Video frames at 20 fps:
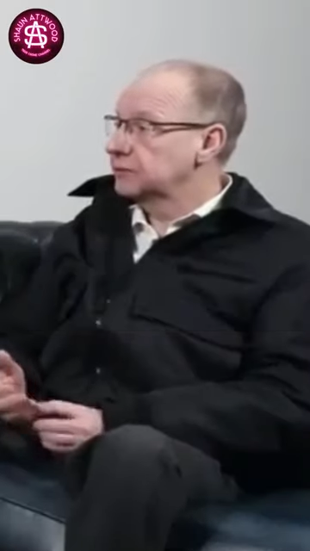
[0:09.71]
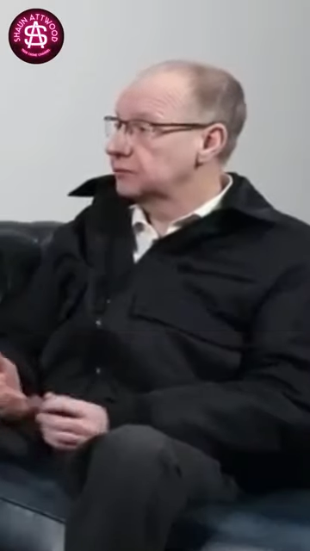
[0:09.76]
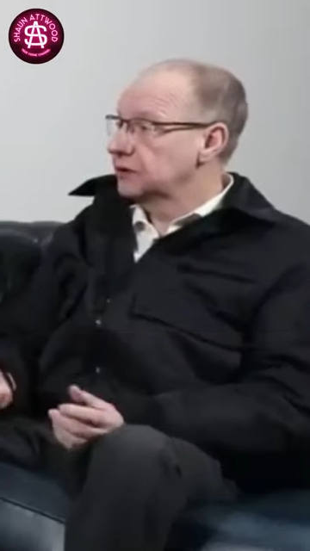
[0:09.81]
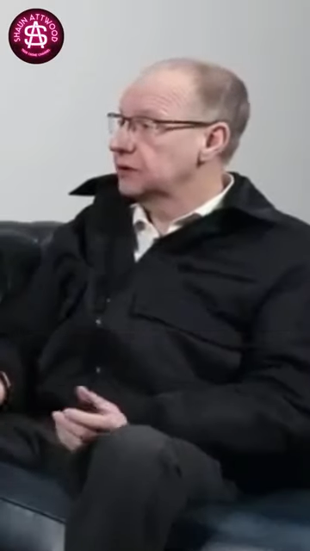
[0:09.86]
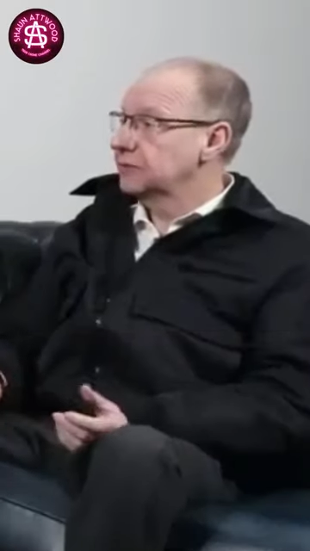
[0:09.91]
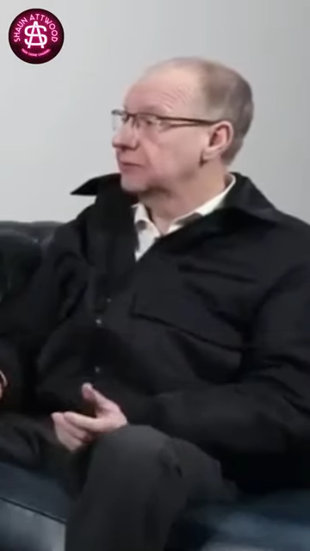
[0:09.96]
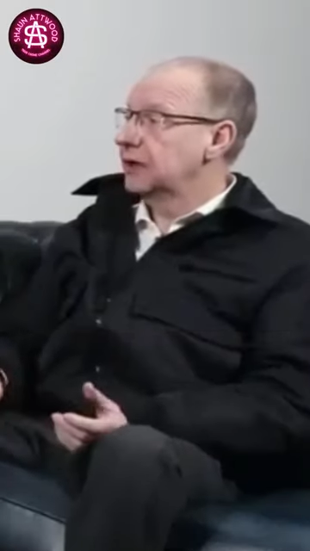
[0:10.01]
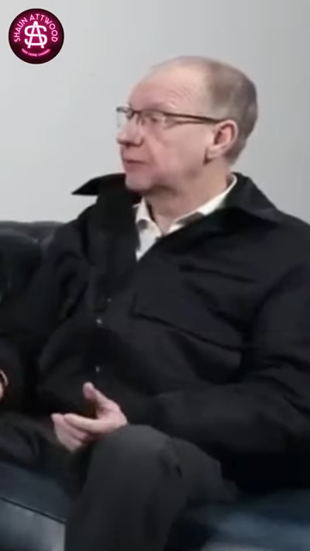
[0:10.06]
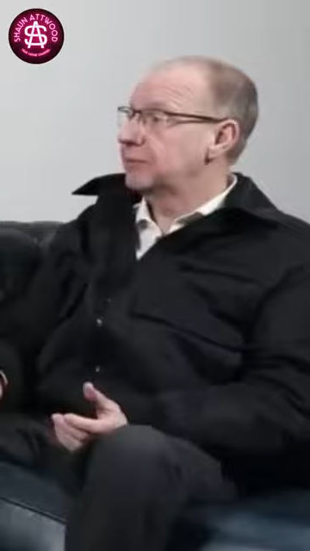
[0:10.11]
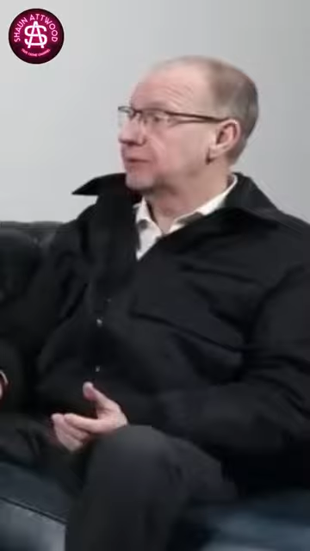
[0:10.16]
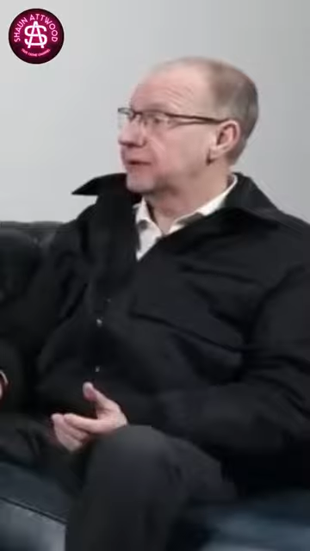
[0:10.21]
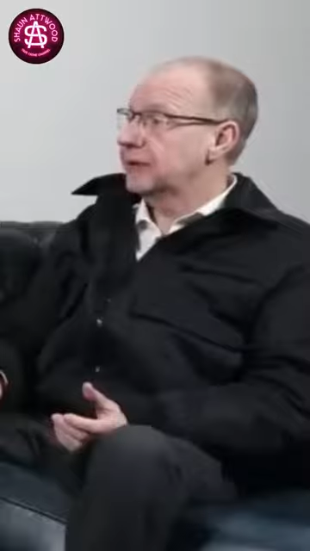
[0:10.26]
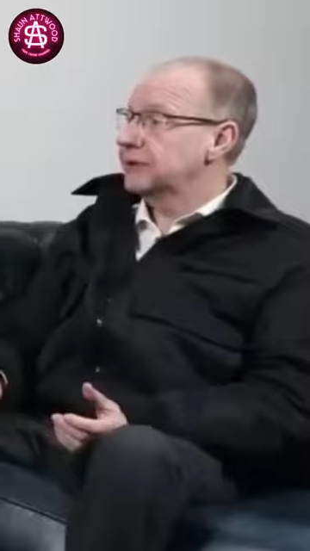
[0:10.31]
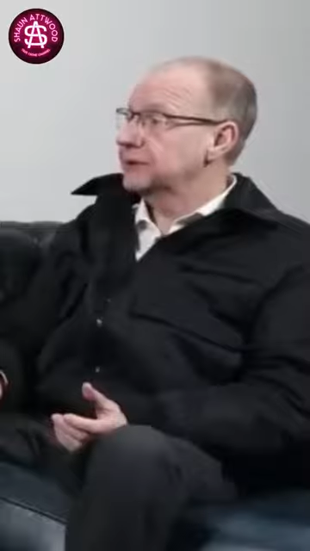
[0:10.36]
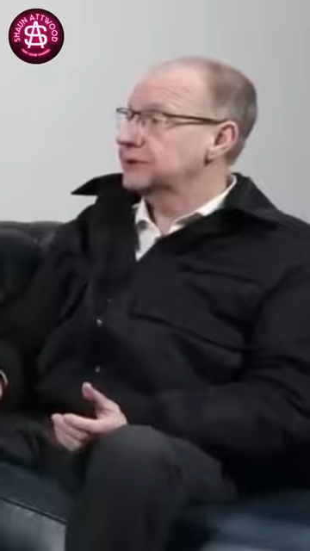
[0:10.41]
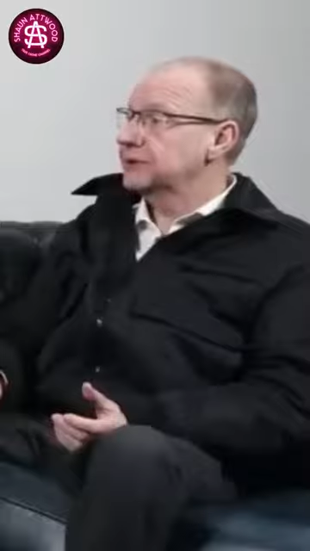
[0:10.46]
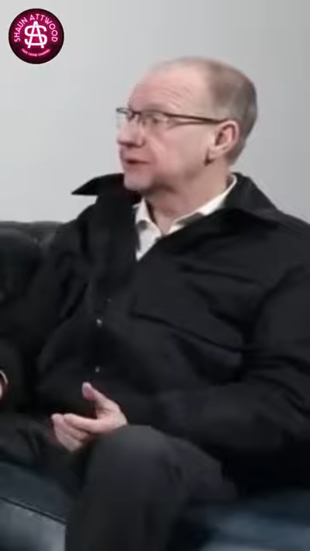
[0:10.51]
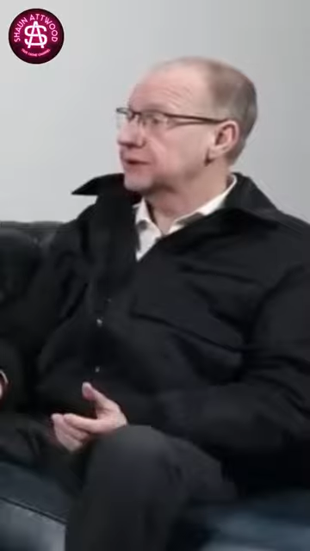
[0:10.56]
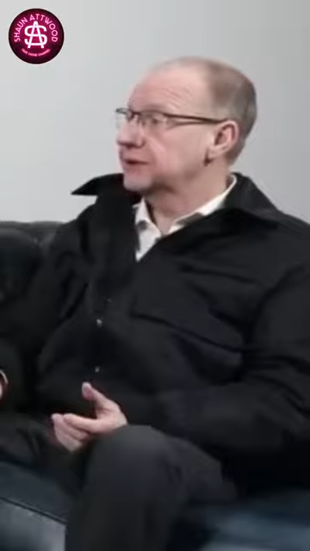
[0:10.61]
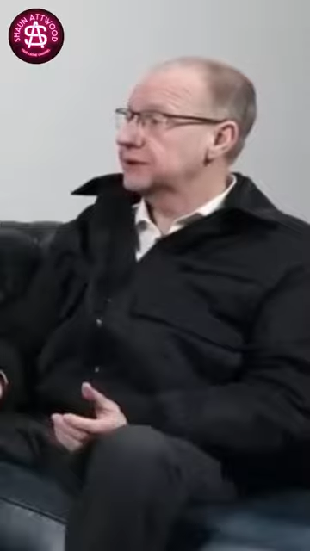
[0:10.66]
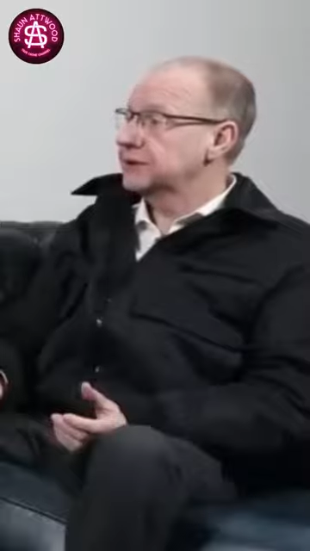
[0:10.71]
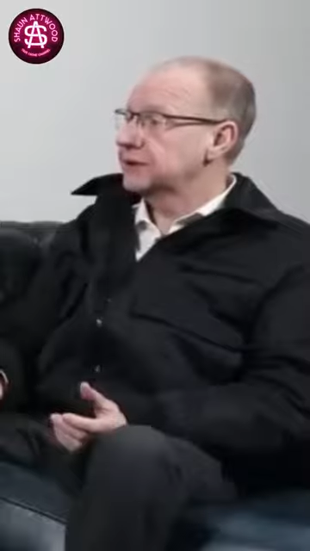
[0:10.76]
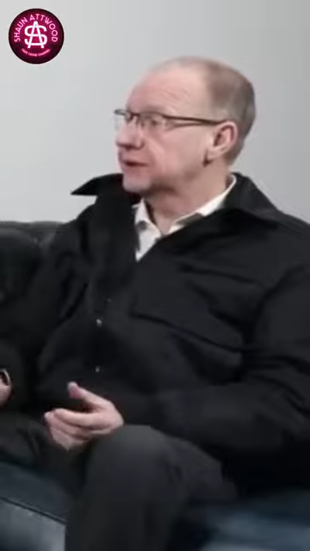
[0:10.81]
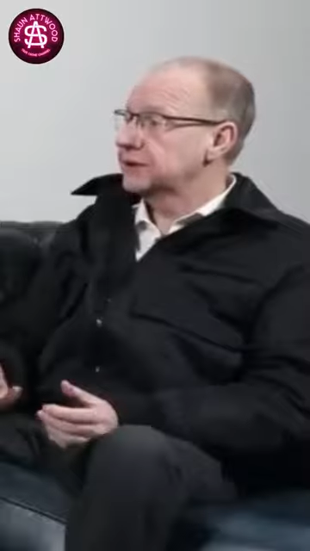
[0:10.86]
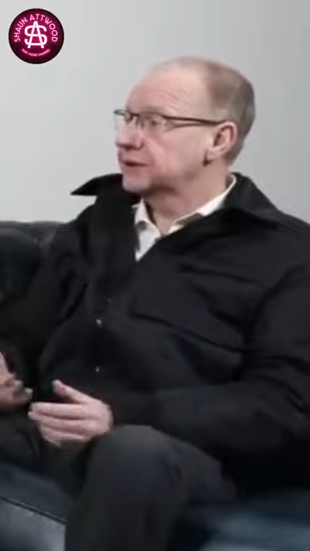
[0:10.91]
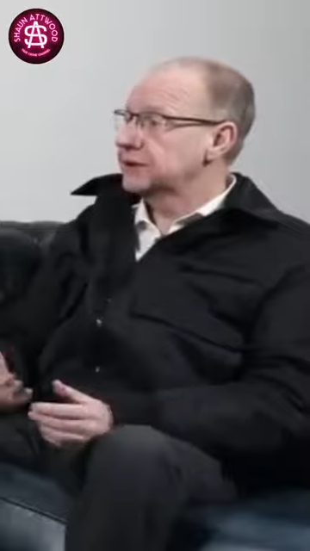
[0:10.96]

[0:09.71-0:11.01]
where my parents' house